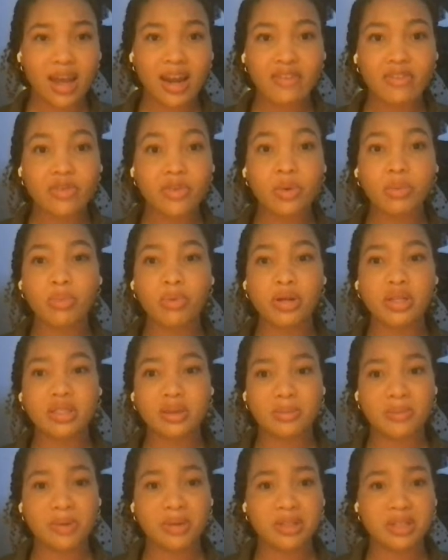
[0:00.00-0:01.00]
and everyone brings
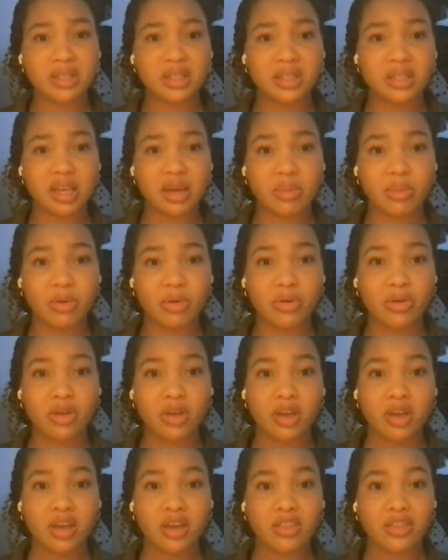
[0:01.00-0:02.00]
something to the table.
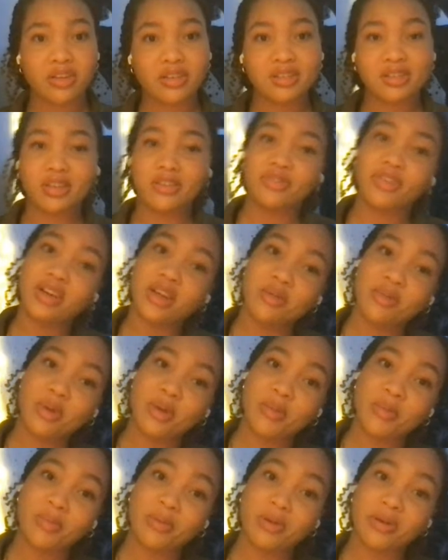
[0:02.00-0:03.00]
There's the funny
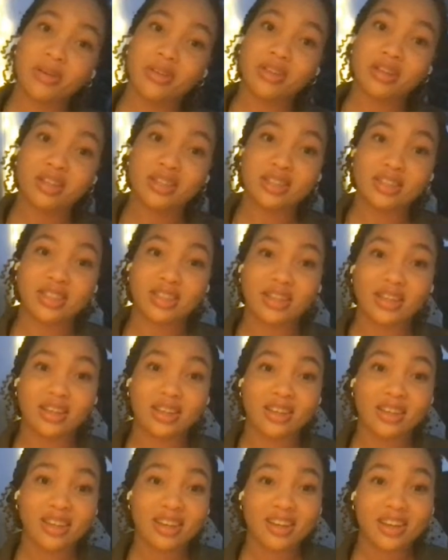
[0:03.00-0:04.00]
people. There's
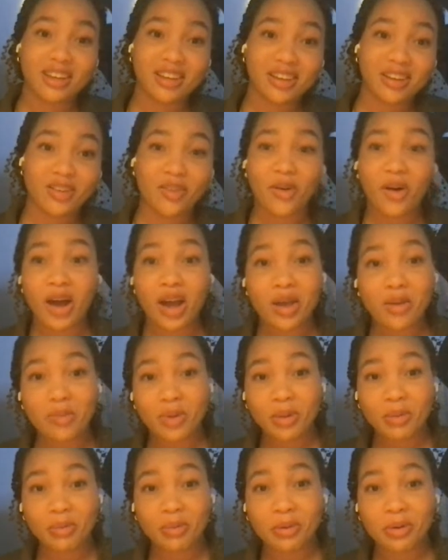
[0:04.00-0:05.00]
the quiet
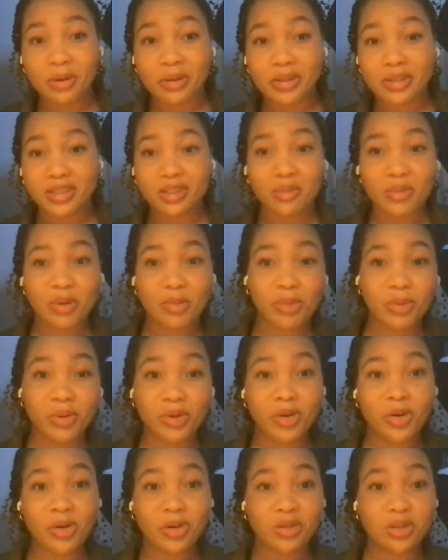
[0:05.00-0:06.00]
people. There's the people
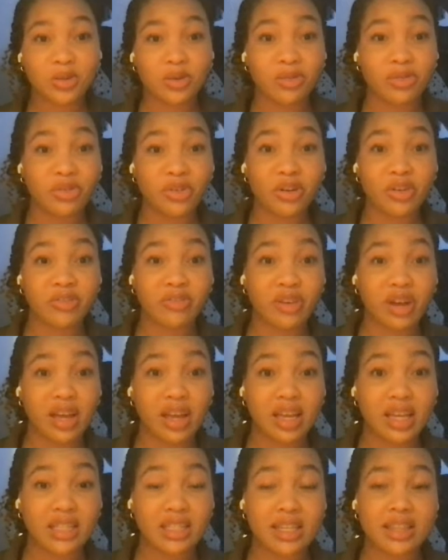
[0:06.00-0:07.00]
you go to for
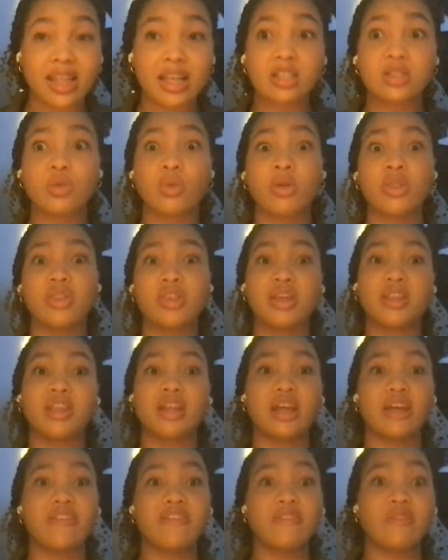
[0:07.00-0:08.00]
advice, and that's one thing
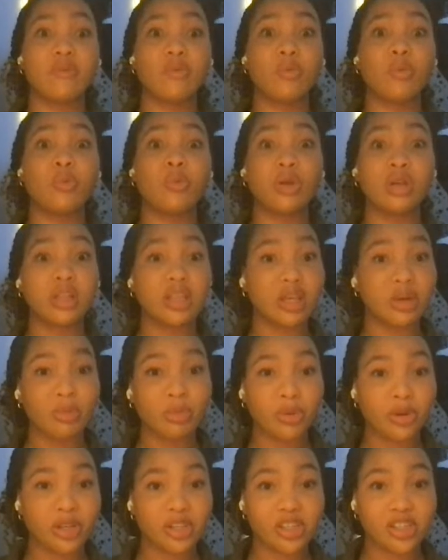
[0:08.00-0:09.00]
that I really
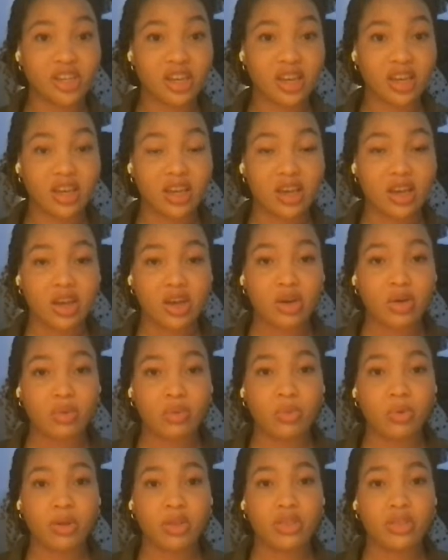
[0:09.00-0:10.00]
appreciate
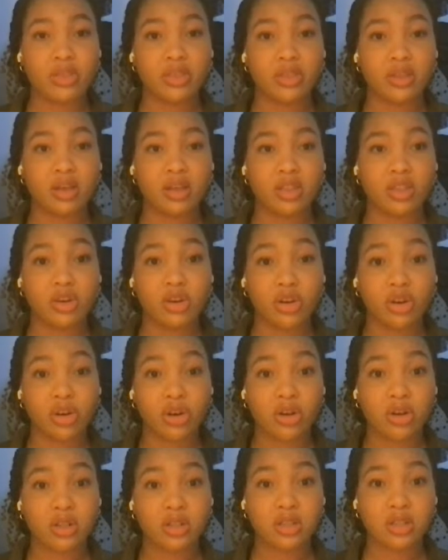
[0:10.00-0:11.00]
with the
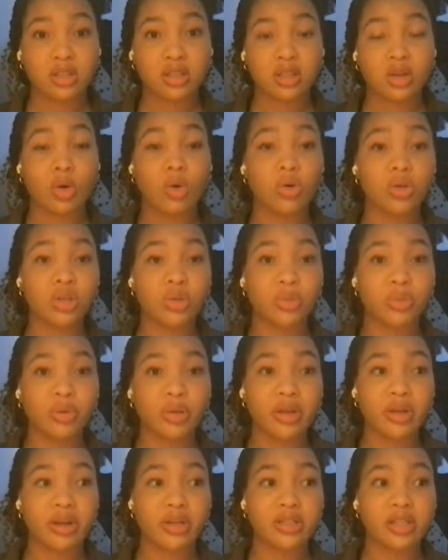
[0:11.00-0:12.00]
girls. The older
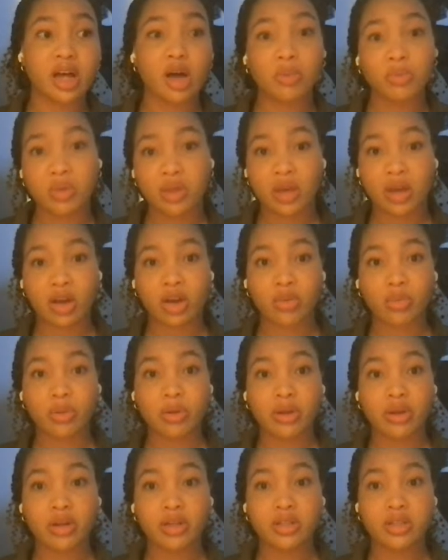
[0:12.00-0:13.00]
players help the younger
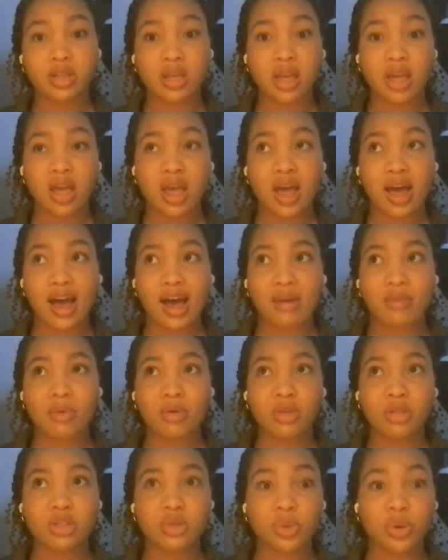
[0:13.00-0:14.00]
players. I'm
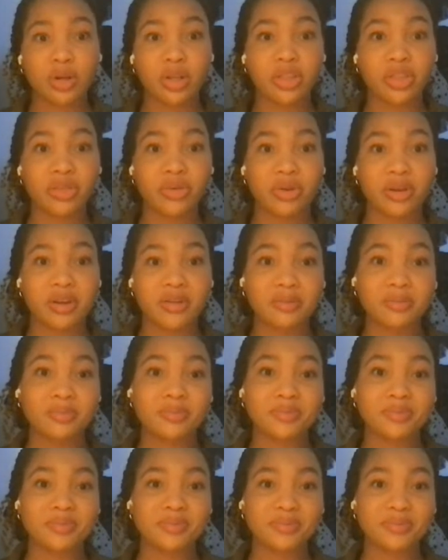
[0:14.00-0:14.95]
only 23